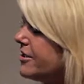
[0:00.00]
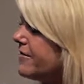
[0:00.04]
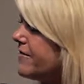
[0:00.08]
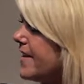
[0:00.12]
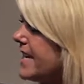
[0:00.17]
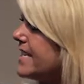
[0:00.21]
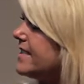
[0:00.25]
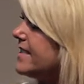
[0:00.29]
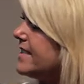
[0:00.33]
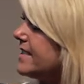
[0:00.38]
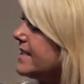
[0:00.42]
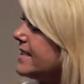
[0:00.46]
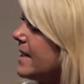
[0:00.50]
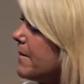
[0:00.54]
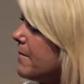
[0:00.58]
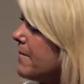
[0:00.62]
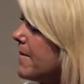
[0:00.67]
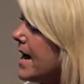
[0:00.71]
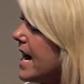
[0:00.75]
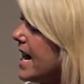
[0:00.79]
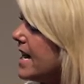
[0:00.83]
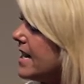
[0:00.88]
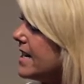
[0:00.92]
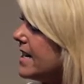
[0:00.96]
you're facing
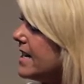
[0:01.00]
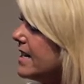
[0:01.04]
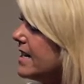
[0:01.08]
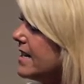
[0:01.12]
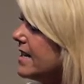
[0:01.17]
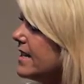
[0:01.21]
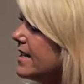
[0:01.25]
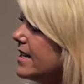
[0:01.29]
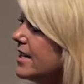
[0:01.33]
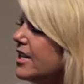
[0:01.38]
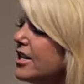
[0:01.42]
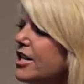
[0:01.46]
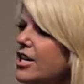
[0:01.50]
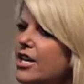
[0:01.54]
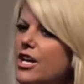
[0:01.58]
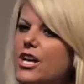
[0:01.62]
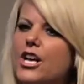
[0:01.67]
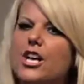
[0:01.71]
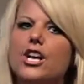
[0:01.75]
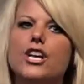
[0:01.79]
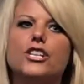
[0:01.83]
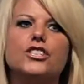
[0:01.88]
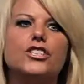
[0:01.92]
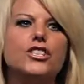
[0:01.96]
something hard.
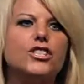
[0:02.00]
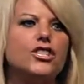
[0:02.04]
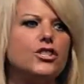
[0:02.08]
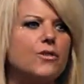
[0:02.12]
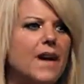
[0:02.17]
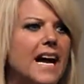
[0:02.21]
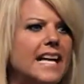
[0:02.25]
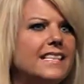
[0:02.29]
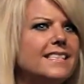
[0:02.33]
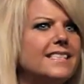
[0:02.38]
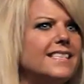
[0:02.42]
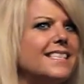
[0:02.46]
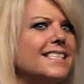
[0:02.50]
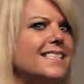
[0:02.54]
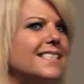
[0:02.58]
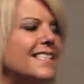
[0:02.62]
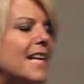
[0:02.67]
Stress is